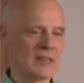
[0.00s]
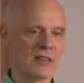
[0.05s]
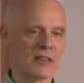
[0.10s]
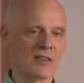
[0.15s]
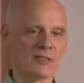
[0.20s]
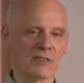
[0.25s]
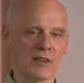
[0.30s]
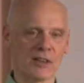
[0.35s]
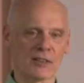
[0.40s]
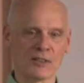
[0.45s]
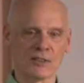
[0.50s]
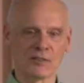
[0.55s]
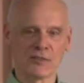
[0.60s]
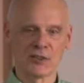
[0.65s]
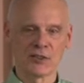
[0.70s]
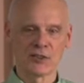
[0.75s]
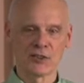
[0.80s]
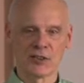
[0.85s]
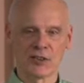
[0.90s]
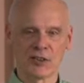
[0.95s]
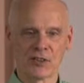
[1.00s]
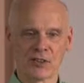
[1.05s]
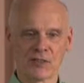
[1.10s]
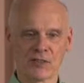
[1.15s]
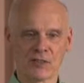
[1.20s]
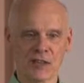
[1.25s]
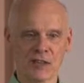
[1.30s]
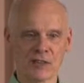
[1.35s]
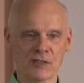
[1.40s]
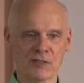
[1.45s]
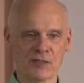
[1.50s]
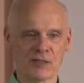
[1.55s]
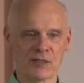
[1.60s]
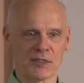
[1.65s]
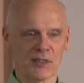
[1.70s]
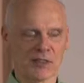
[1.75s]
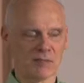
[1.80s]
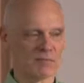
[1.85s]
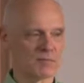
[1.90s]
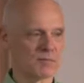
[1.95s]
effectively share your faith with
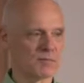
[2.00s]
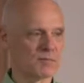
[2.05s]
them.